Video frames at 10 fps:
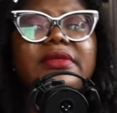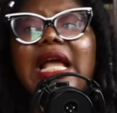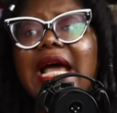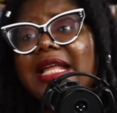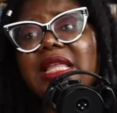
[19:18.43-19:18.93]

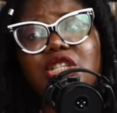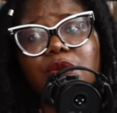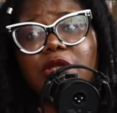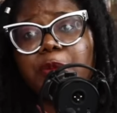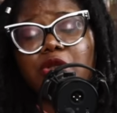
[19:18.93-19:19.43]
And I think she
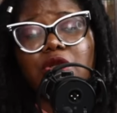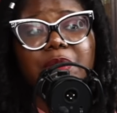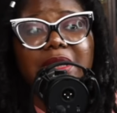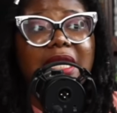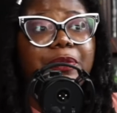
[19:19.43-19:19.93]
was spot on
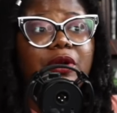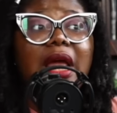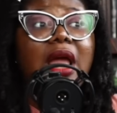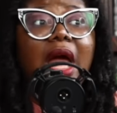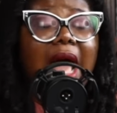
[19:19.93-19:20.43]
with that, but
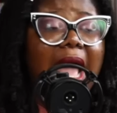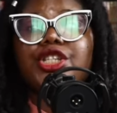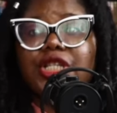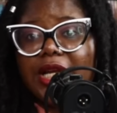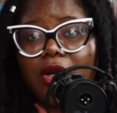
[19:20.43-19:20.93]

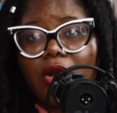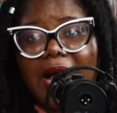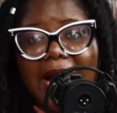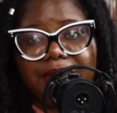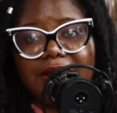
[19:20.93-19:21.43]
she didn't clock
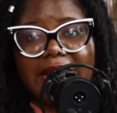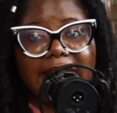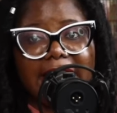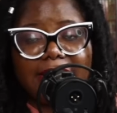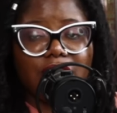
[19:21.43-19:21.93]
Anthony and
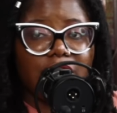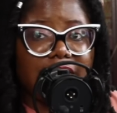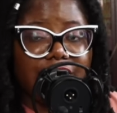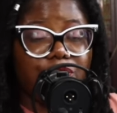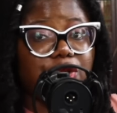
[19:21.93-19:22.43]
Kate early
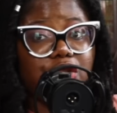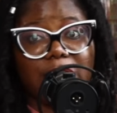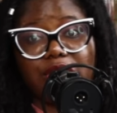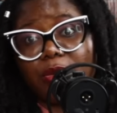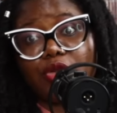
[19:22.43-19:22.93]
enough, which is why
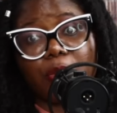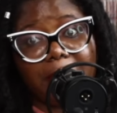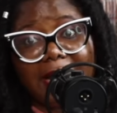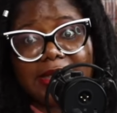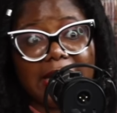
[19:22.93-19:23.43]
she was
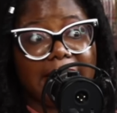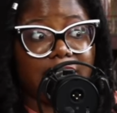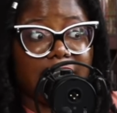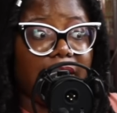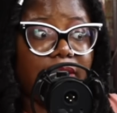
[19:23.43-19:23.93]
surprised at
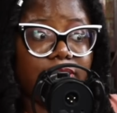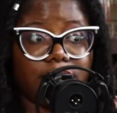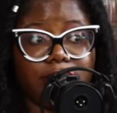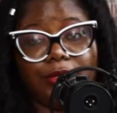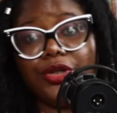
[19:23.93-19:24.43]
their,
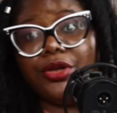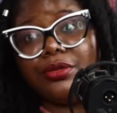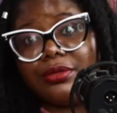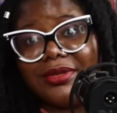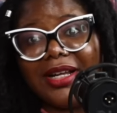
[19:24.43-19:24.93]
you know,
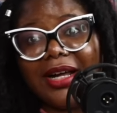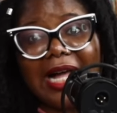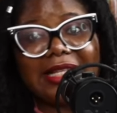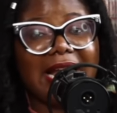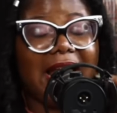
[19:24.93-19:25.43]

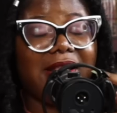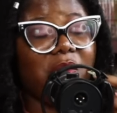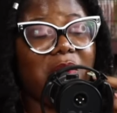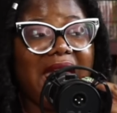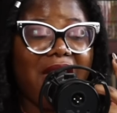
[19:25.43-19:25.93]
at the
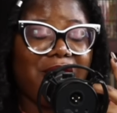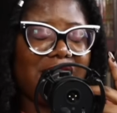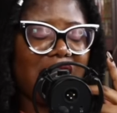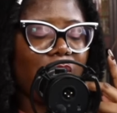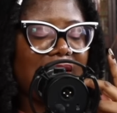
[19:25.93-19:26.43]
way
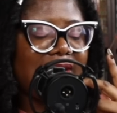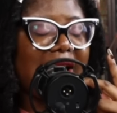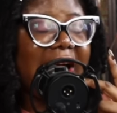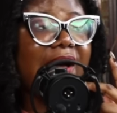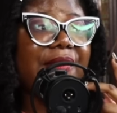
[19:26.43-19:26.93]
everything went
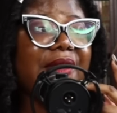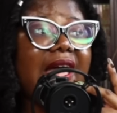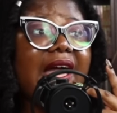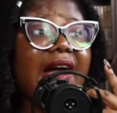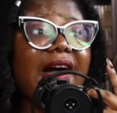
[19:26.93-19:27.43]
down.
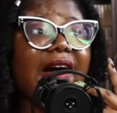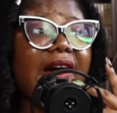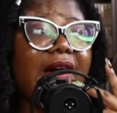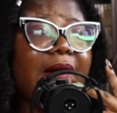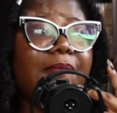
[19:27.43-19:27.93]

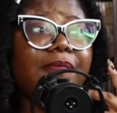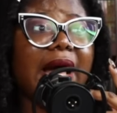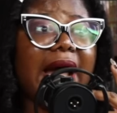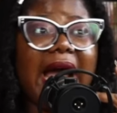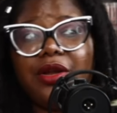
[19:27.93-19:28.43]
Um,
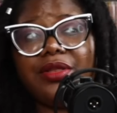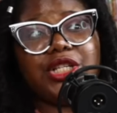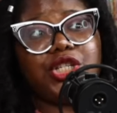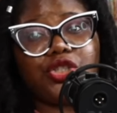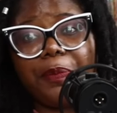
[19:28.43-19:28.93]
I don't think
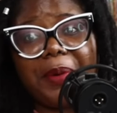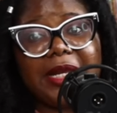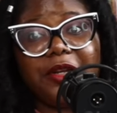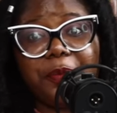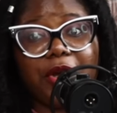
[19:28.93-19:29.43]
she saw
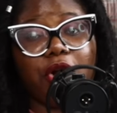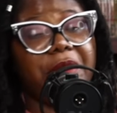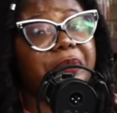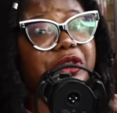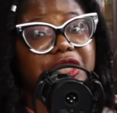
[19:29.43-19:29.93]
Penelope
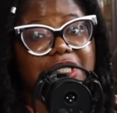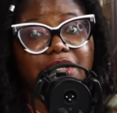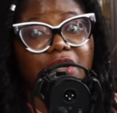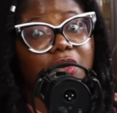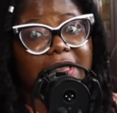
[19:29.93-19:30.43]
coming, but she did
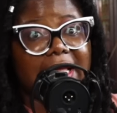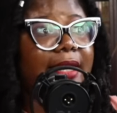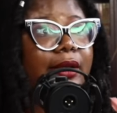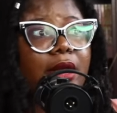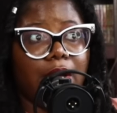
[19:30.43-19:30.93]
clock that,
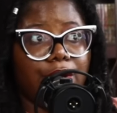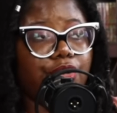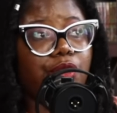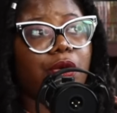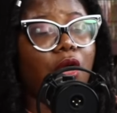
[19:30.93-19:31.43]
you
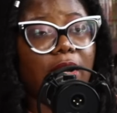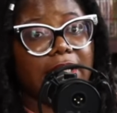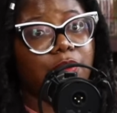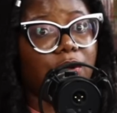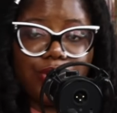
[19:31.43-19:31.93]
know,
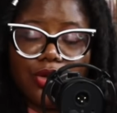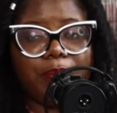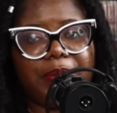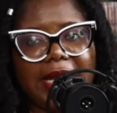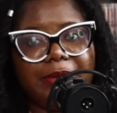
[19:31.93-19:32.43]
Colin was not
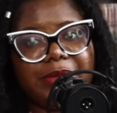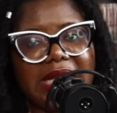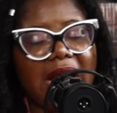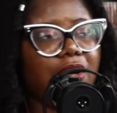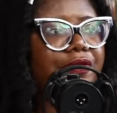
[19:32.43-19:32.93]
being
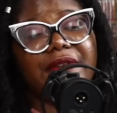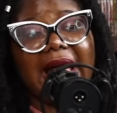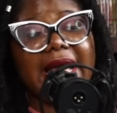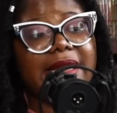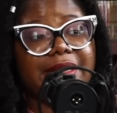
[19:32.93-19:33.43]
himself.
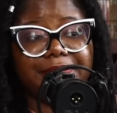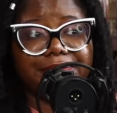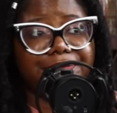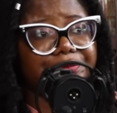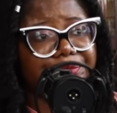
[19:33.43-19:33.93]
And
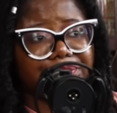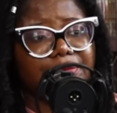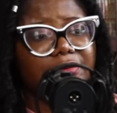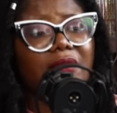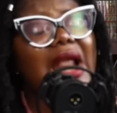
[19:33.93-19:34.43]

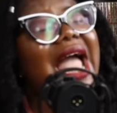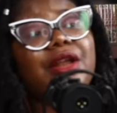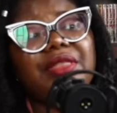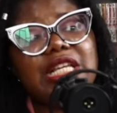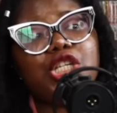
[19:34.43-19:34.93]
I
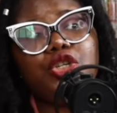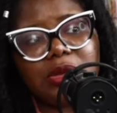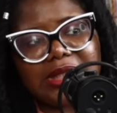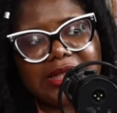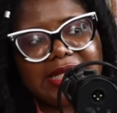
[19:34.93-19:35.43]
don't think she
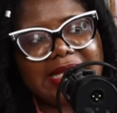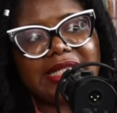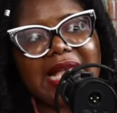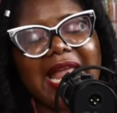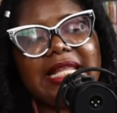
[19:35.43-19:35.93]
notices that
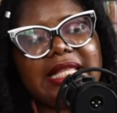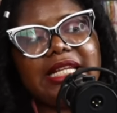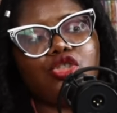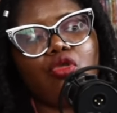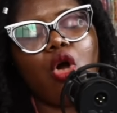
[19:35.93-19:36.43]
anything
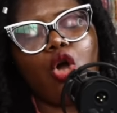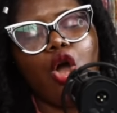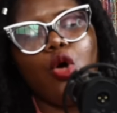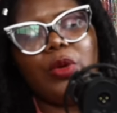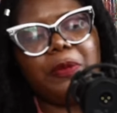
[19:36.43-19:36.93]
is wrong
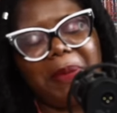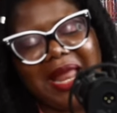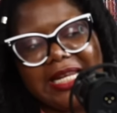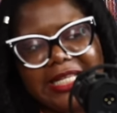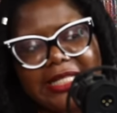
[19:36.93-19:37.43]
with
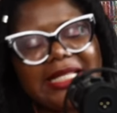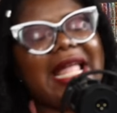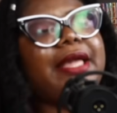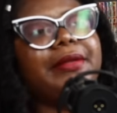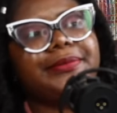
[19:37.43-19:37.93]
Benedict.
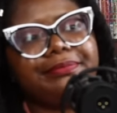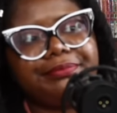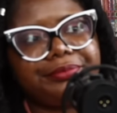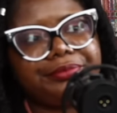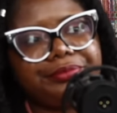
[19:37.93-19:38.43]
Like,
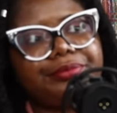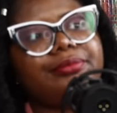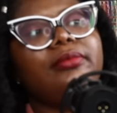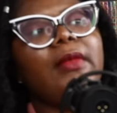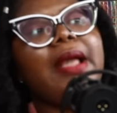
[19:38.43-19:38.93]

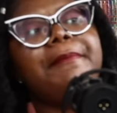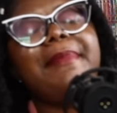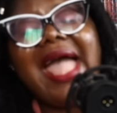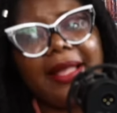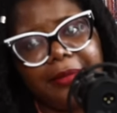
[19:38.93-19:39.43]

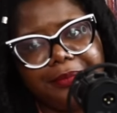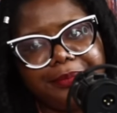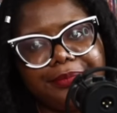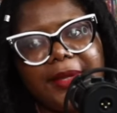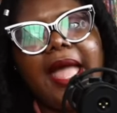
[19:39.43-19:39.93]
ma'am,
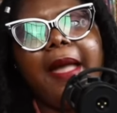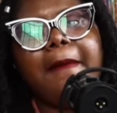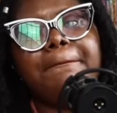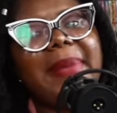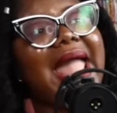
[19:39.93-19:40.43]

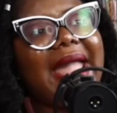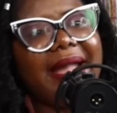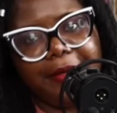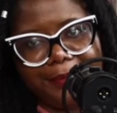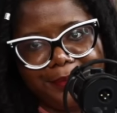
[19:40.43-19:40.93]

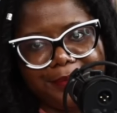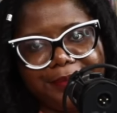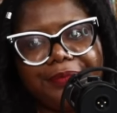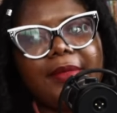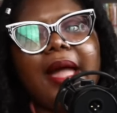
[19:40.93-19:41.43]
ma'am,
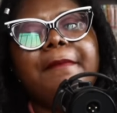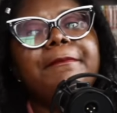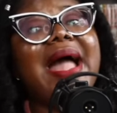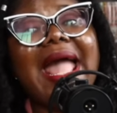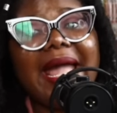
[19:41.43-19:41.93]

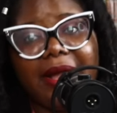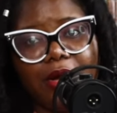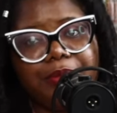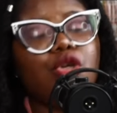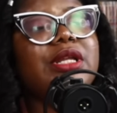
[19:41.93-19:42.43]

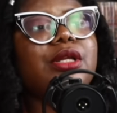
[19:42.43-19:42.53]
ma'am, you.